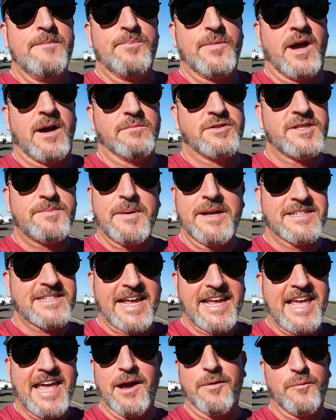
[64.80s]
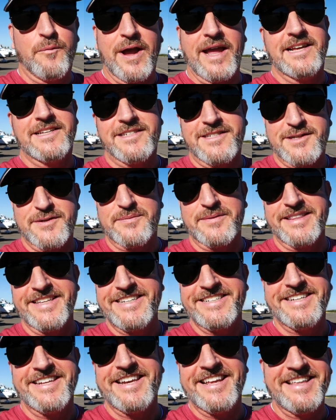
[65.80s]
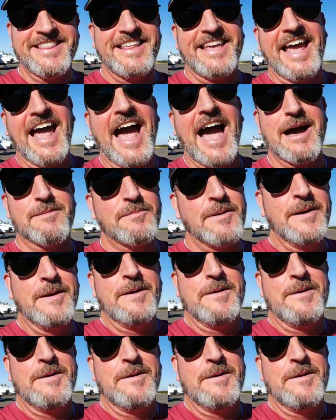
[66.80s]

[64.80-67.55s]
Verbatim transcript: Um, just because I can't wait to release it in the app.